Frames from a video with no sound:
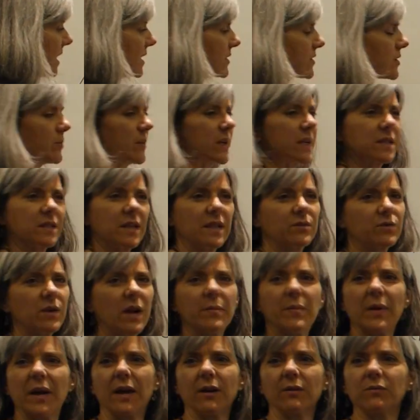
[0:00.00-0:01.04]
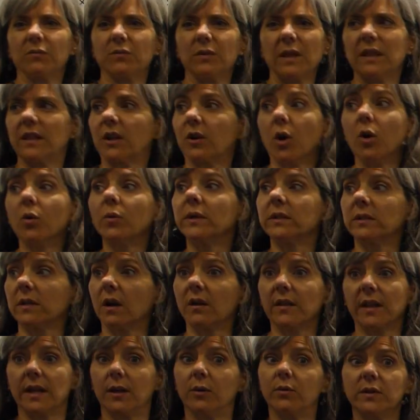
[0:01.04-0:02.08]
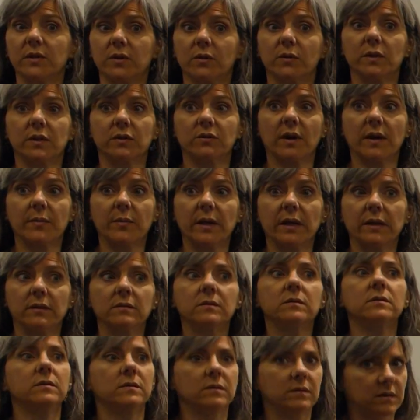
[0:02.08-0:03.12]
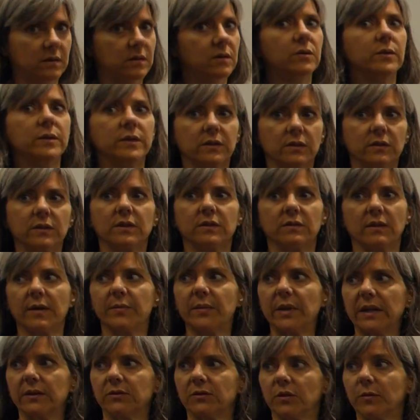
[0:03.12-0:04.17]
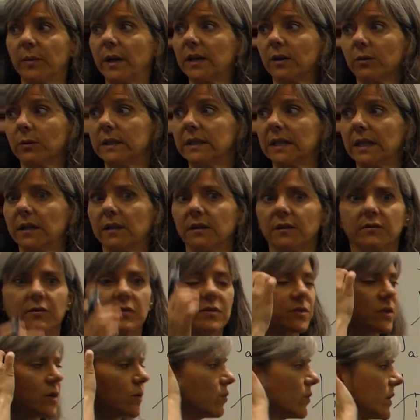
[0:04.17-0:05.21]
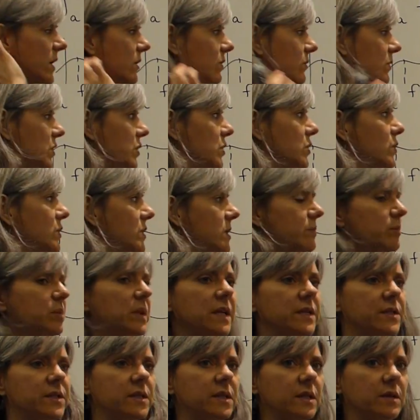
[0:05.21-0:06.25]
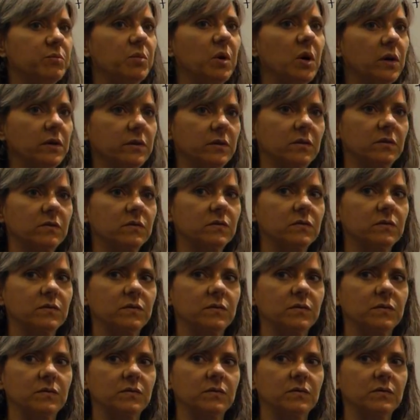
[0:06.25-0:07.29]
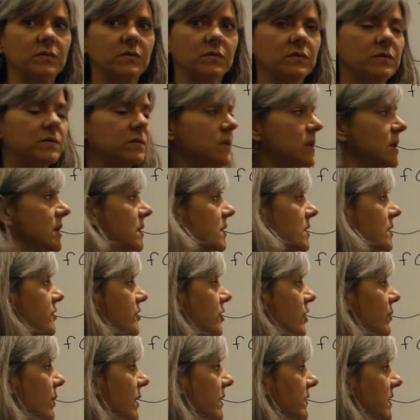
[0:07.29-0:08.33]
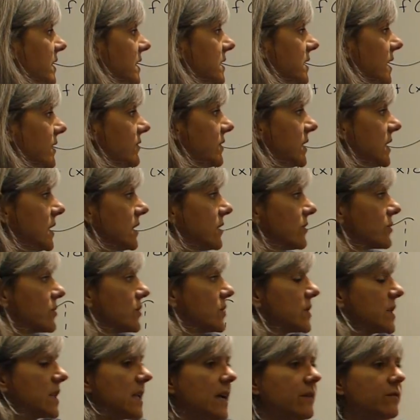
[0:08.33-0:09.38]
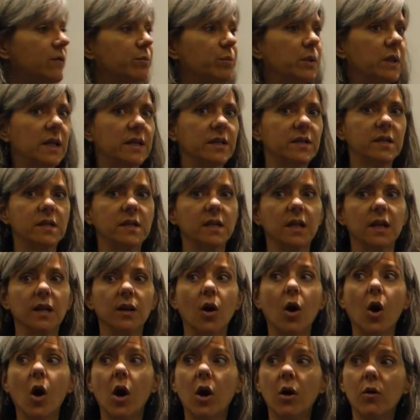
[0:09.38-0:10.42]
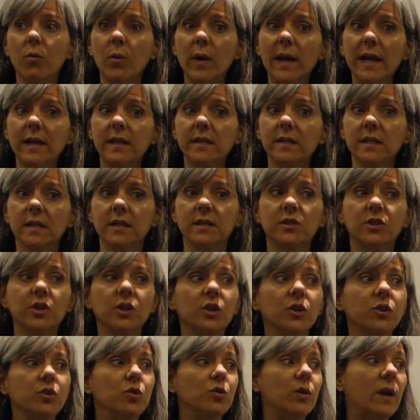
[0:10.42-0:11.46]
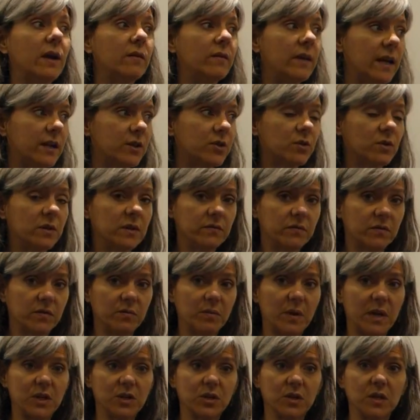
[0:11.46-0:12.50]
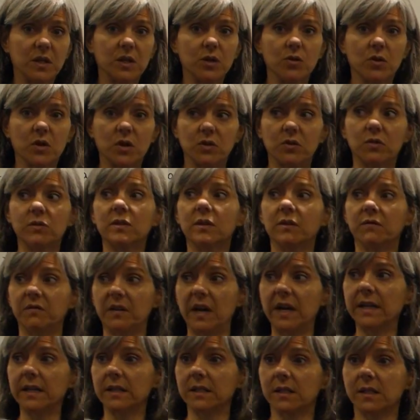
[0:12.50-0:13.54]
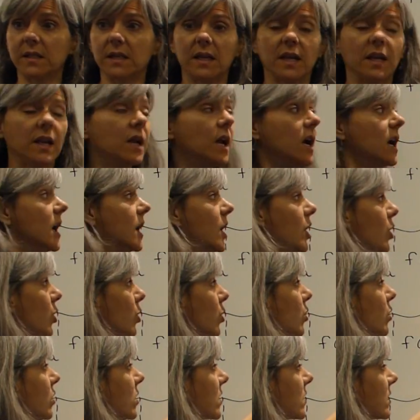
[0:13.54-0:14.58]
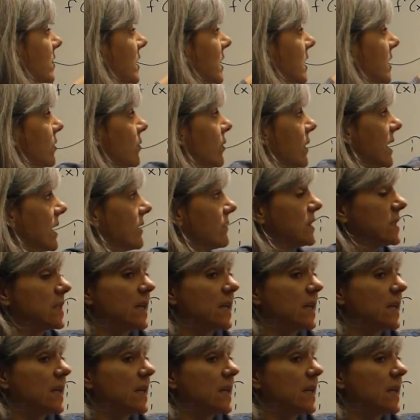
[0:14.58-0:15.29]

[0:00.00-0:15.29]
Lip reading: So because they drop out, are they always going to drop out? They're always going to drop out, no matter what they are. So we don't use the plus C part. So we have indefinite intervals that have a plus c always until you have extra information that you can use to find c, or we have a